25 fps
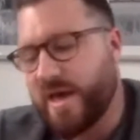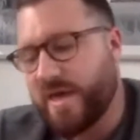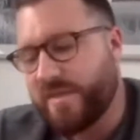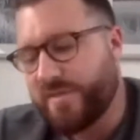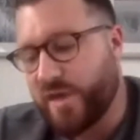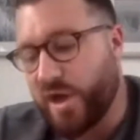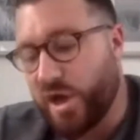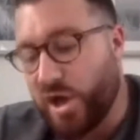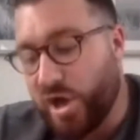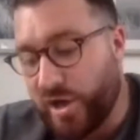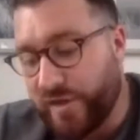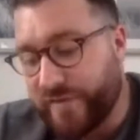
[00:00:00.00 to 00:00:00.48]

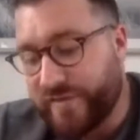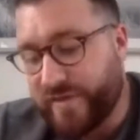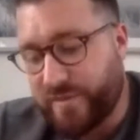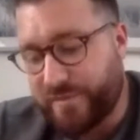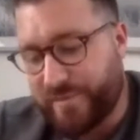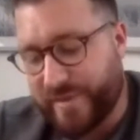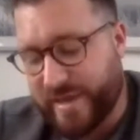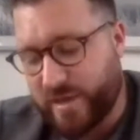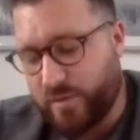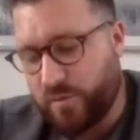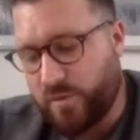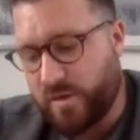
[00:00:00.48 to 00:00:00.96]
The other
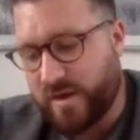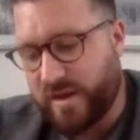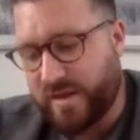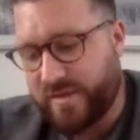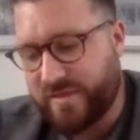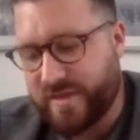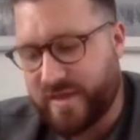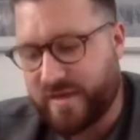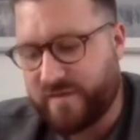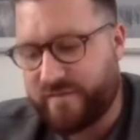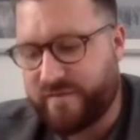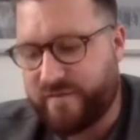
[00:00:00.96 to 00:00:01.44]
big one, I
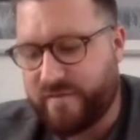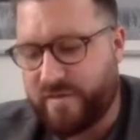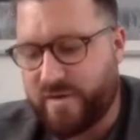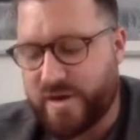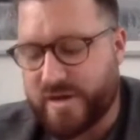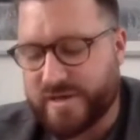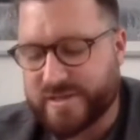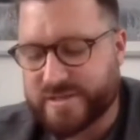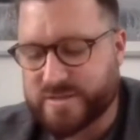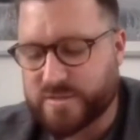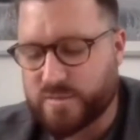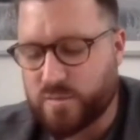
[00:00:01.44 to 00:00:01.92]
think, for
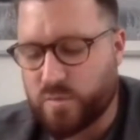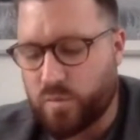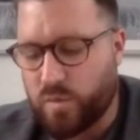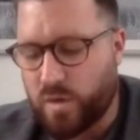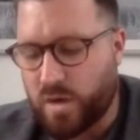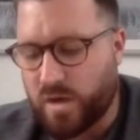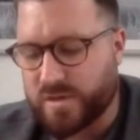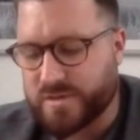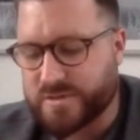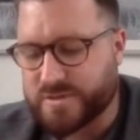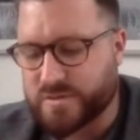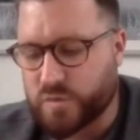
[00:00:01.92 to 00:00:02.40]
us
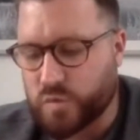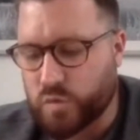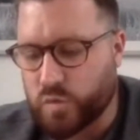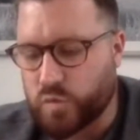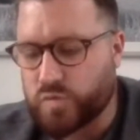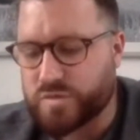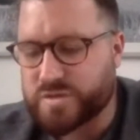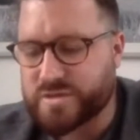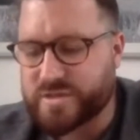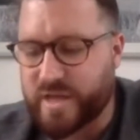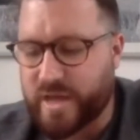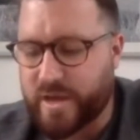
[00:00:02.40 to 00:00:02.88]
was
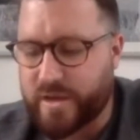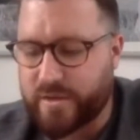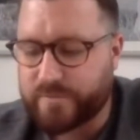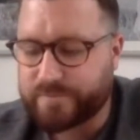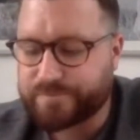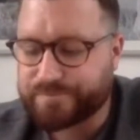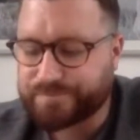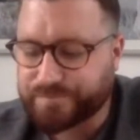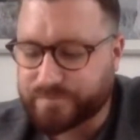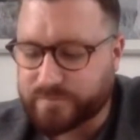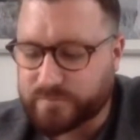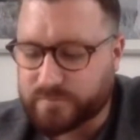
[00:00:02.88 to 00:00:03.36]
also,
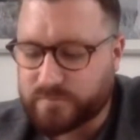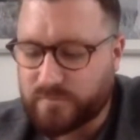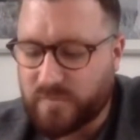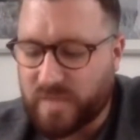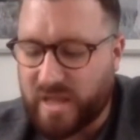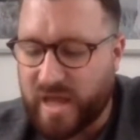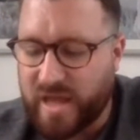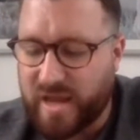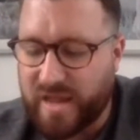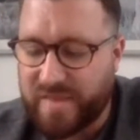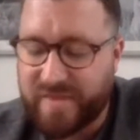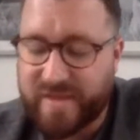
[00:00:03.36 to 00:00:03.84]

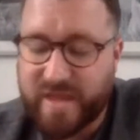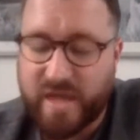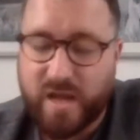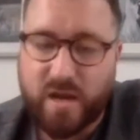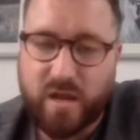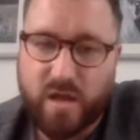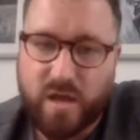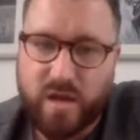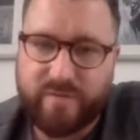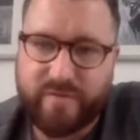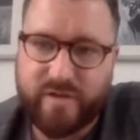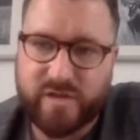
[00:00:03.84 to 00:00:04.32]
and I think a
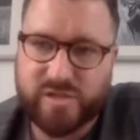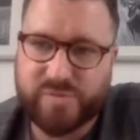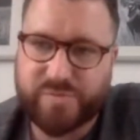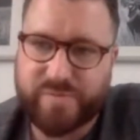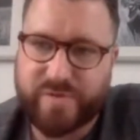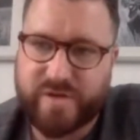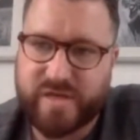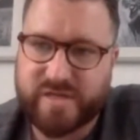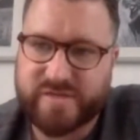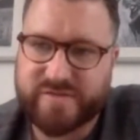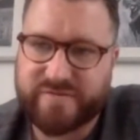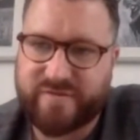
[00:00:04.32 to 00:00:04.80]
lot of
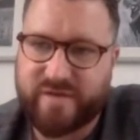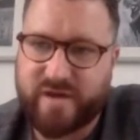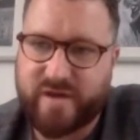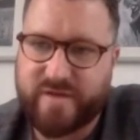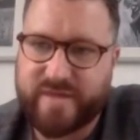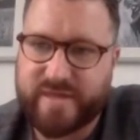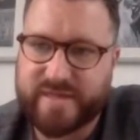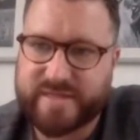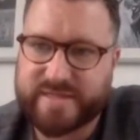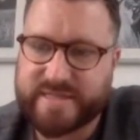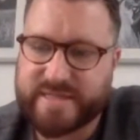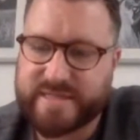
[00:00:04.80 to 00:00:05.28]
entrepreneurs find
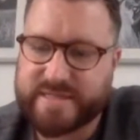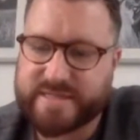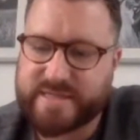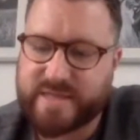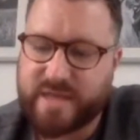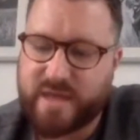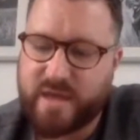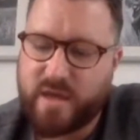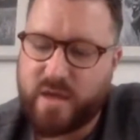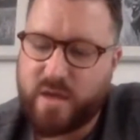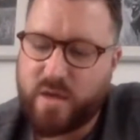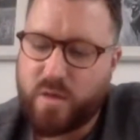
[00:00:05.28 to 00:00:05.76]
this, is
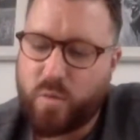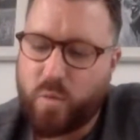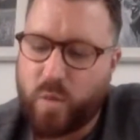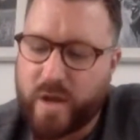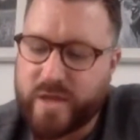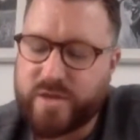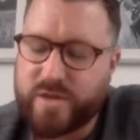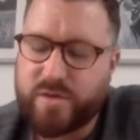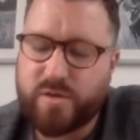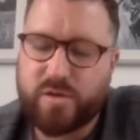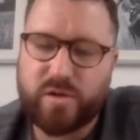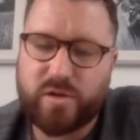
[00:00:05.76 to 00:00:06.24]

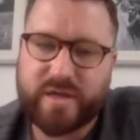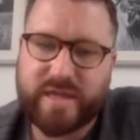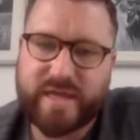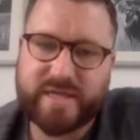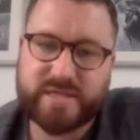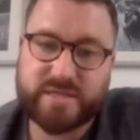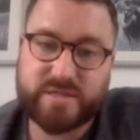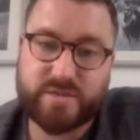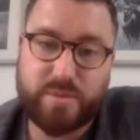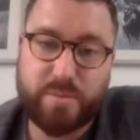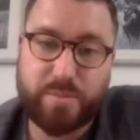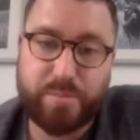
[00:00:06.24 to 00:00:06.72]
when you're
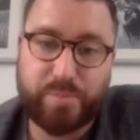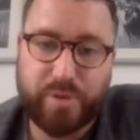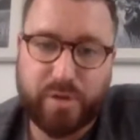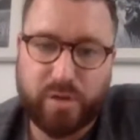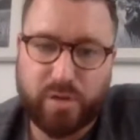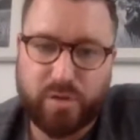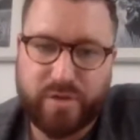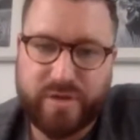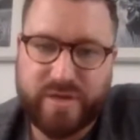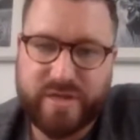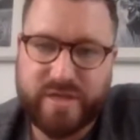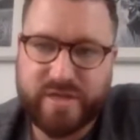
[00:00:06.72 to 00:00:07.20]
looking to
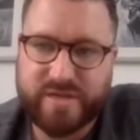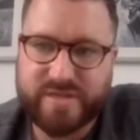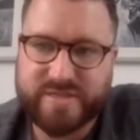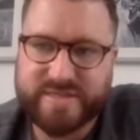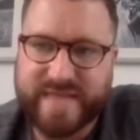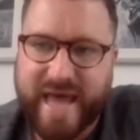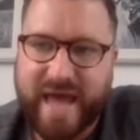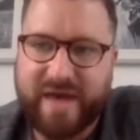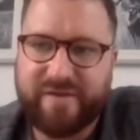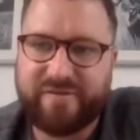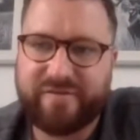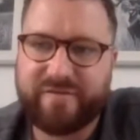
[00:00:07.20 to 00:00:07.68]
employ new
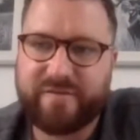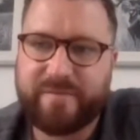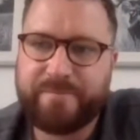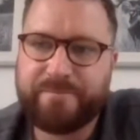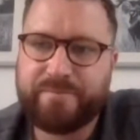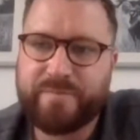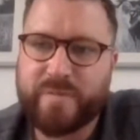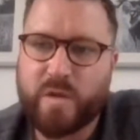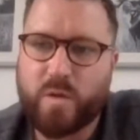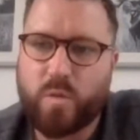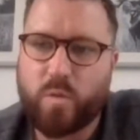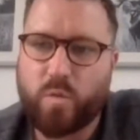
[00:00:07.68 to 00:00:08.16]
staff,
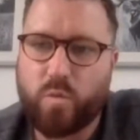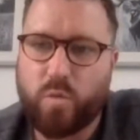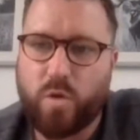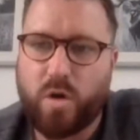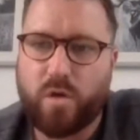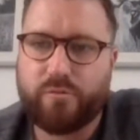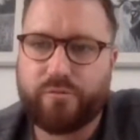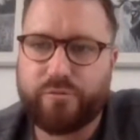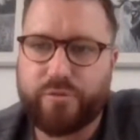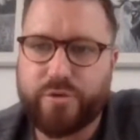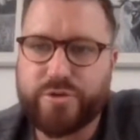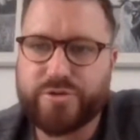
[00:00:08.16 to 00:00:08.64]

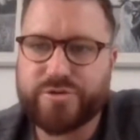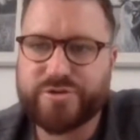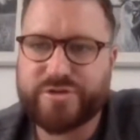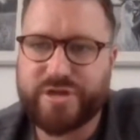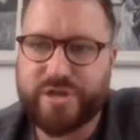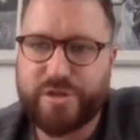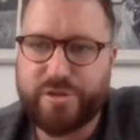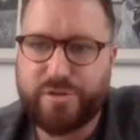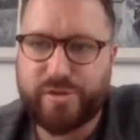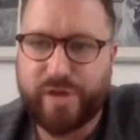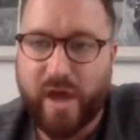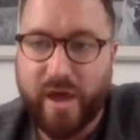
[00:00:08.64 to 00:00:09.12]
what route do
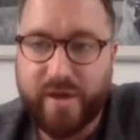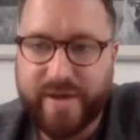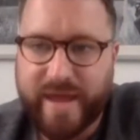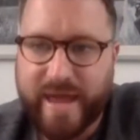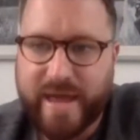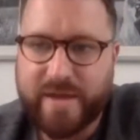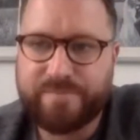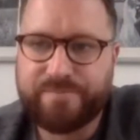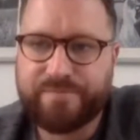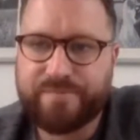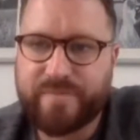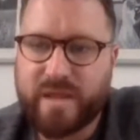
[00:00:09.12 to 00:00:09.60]
you go
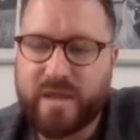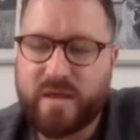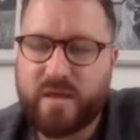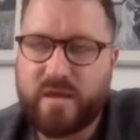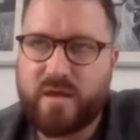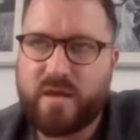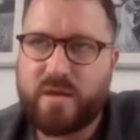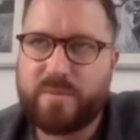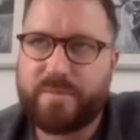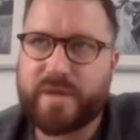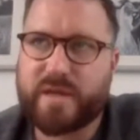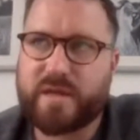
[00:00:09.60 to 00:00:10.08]
down?
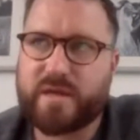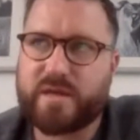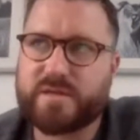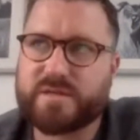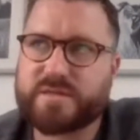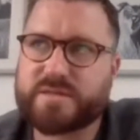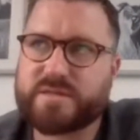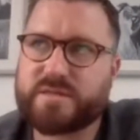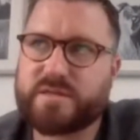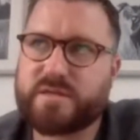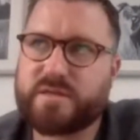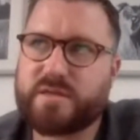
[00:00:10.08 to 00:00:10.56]

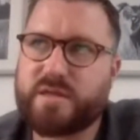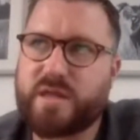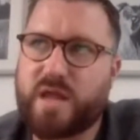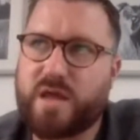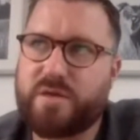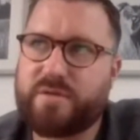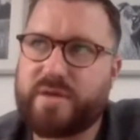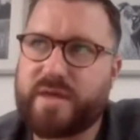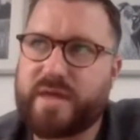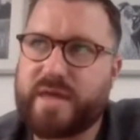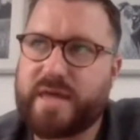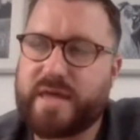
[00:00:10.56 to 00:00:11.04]
Because,
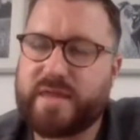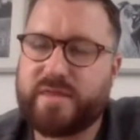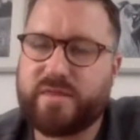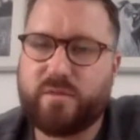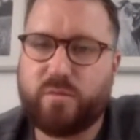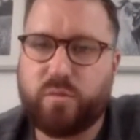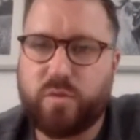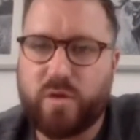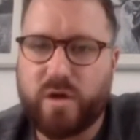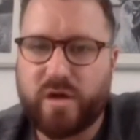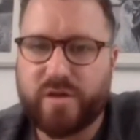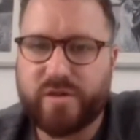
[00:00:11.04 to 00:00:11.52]
in the
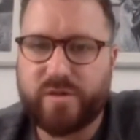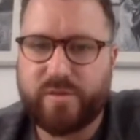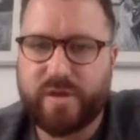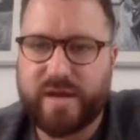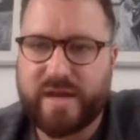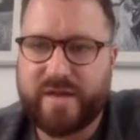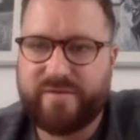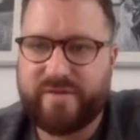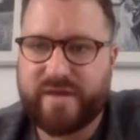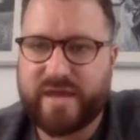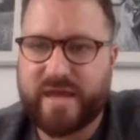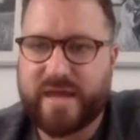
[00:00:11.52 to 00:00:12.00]
world that we're
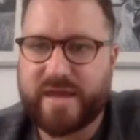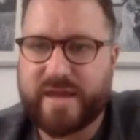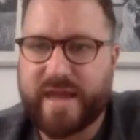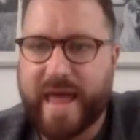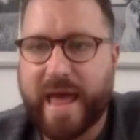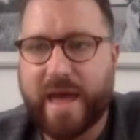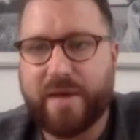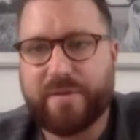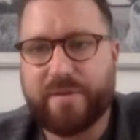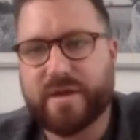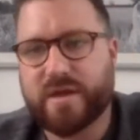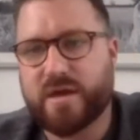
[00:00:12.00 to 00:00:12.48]
living in
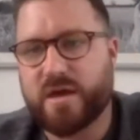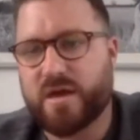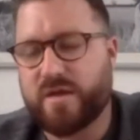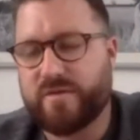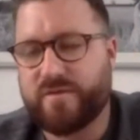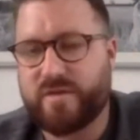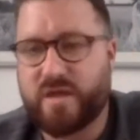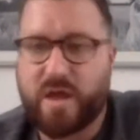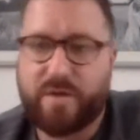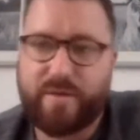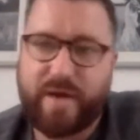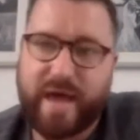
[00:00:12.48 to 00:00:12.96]
now, in kind
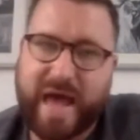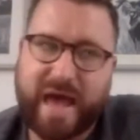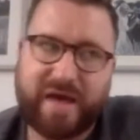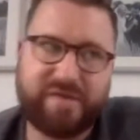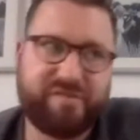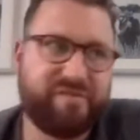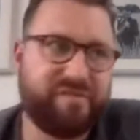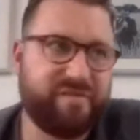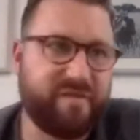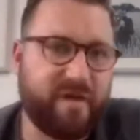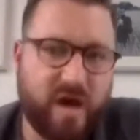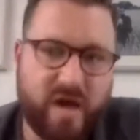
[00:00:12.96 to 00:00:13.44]
of, our
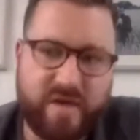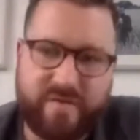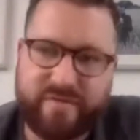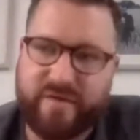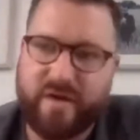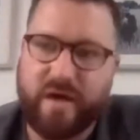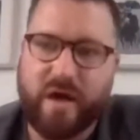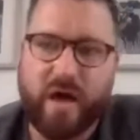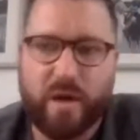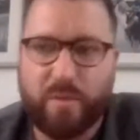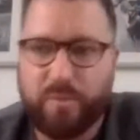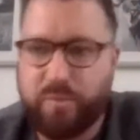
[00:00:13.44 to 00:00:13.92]

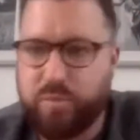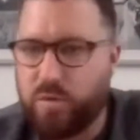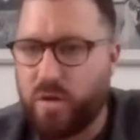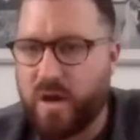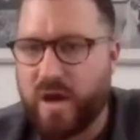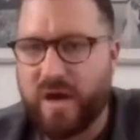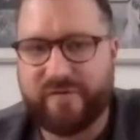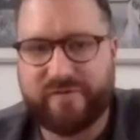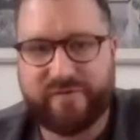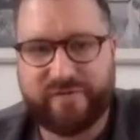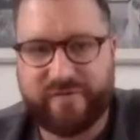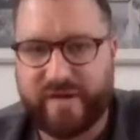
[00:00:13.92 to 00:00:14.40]
Fiverr,
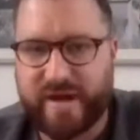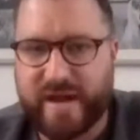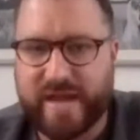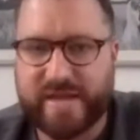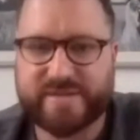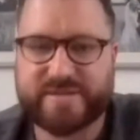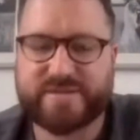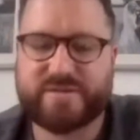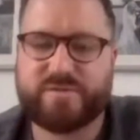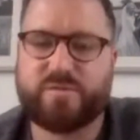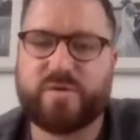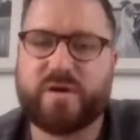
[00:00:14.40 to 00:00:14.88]
Upwork,
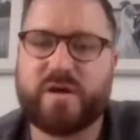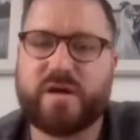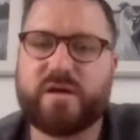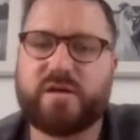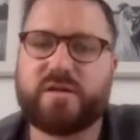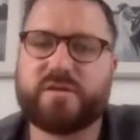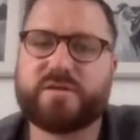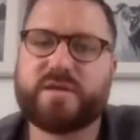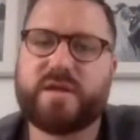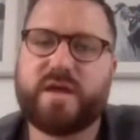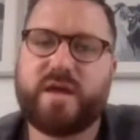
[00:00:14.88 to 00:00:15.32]
freelancer world,